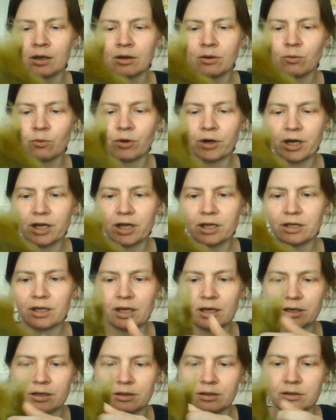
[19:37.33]
What I
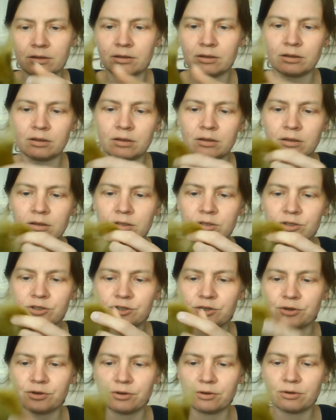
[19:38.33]
then
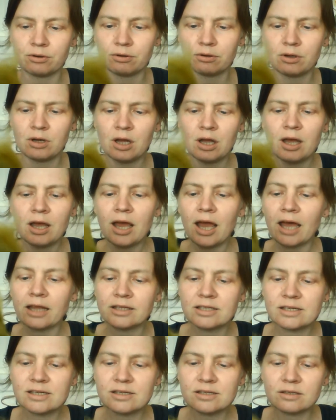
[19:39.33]
do, and
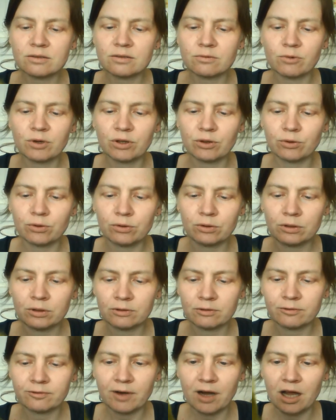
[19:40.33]
this isn't with all
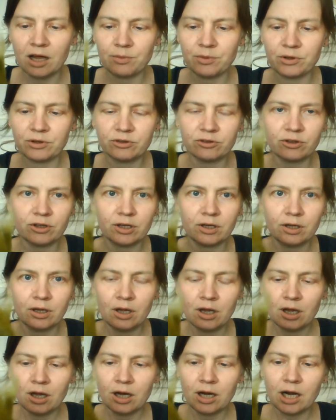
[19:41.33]
fibres,
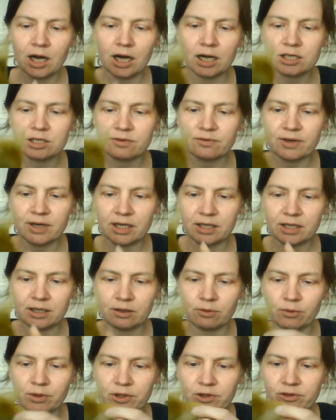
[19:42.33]
I just find that
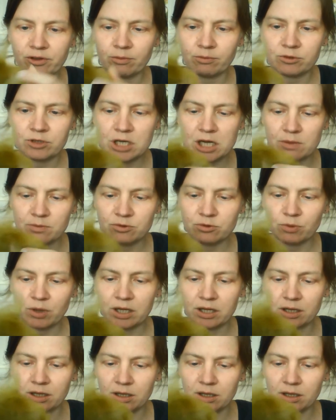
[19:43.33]
with sometimes when